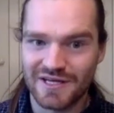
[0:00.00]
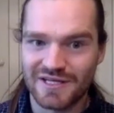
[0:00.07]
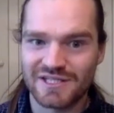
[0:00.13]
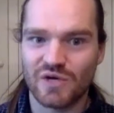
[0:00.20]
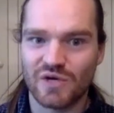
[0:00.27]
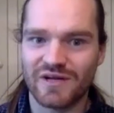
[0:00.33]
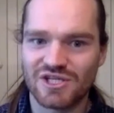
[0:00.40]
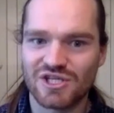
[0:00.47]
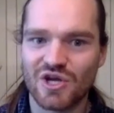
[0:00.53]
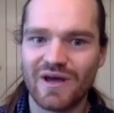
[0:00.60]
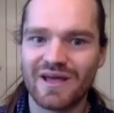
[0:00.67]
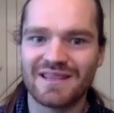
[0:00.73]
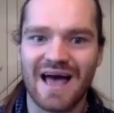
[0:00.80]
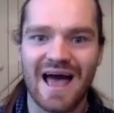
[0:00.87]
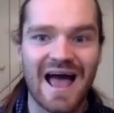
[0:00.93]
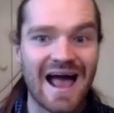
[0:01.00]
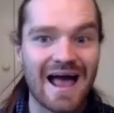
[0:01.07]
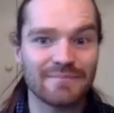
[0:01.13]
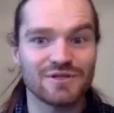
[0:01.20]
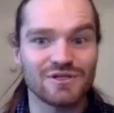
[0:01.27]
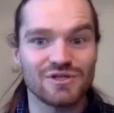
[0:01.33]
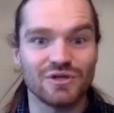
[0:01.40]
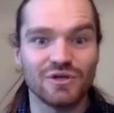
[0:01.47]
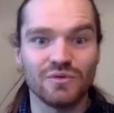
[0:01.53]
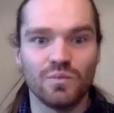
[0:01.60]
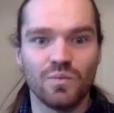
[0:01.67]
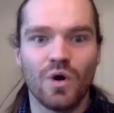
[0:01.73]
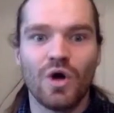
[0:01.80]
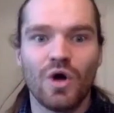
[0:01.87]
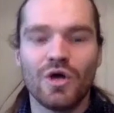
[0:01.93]
So it's showing that aptitude,
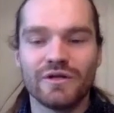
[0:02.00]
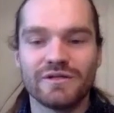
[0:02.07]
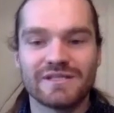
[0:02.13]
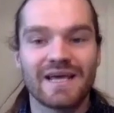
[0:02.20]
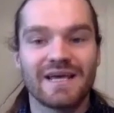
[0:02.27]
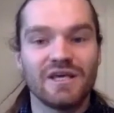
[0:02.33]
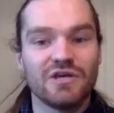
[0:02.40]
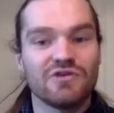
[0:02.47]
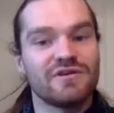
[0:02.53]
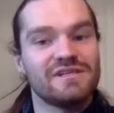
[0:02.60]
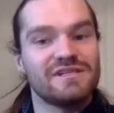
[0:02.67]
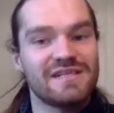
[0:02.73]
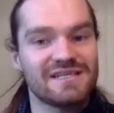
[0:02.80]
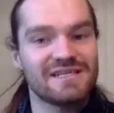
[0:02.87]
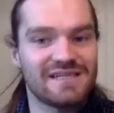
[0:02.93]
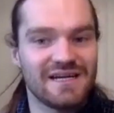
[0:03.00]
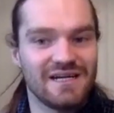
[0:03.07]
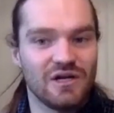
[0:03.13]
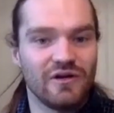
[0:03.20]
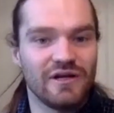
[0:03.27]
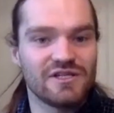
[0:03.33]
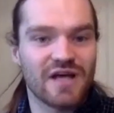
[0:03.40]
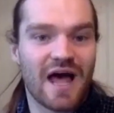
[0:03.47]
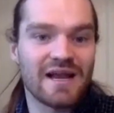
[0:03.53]
taking your existing knowledge